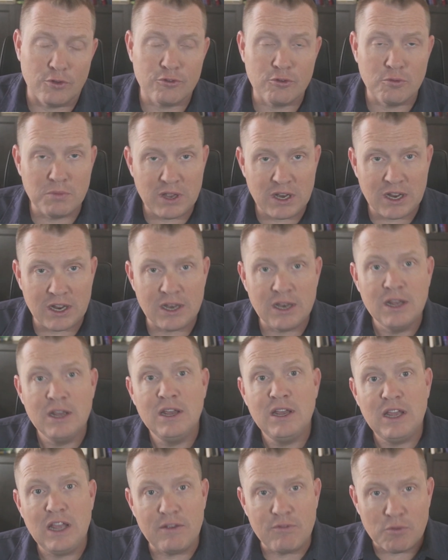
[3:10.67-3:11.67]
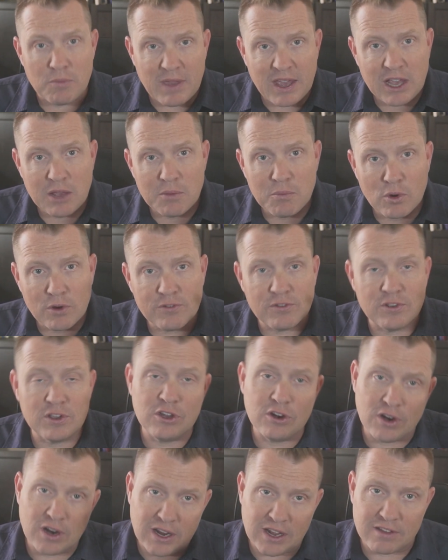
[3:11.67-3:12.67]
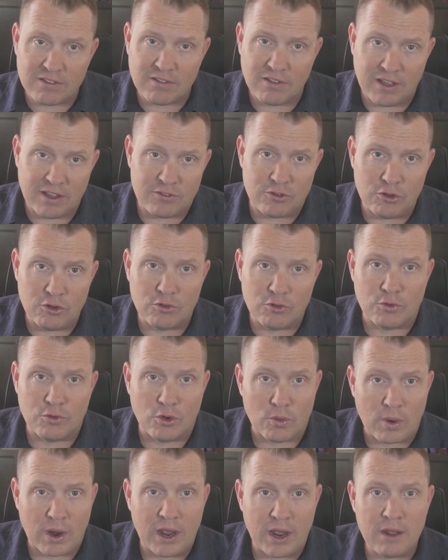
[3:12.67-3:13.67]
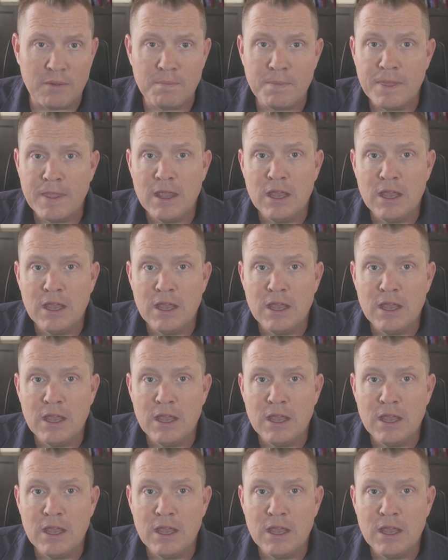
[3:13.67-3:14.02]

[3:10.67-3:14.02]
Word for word: So, meaning if you make it more secure, it gets less useful, right?